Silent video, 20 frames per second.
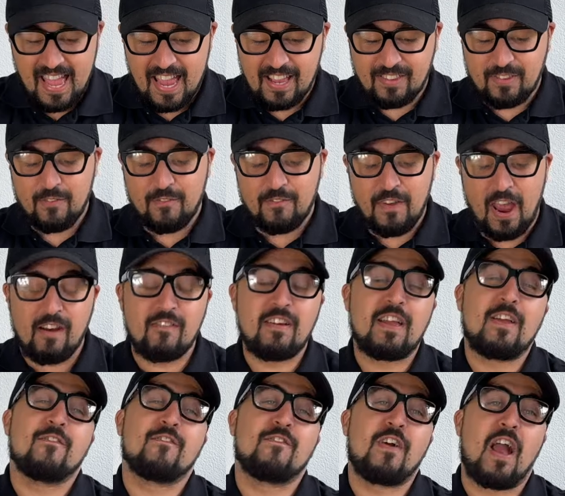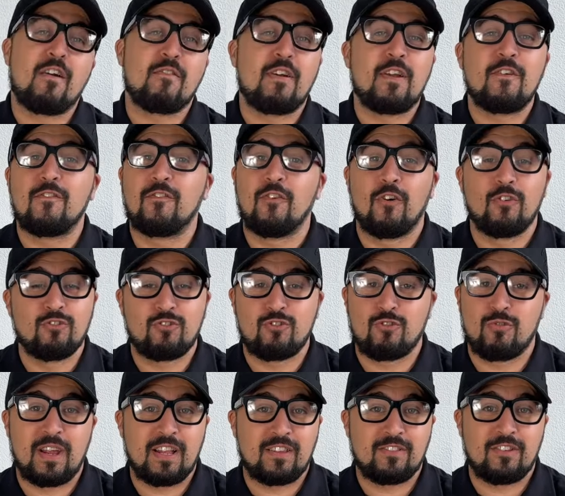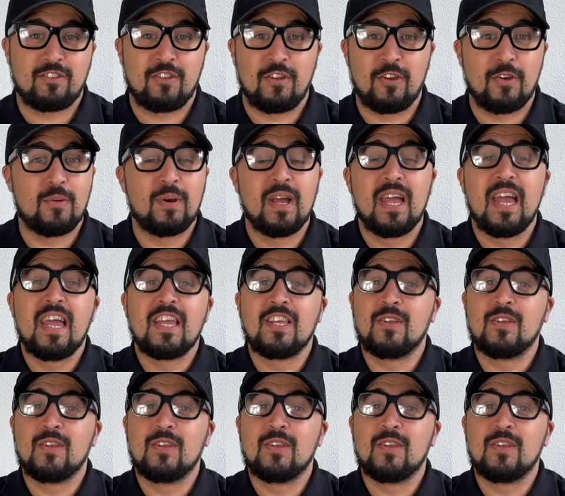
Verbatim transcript: It's a very, very fun trick to do.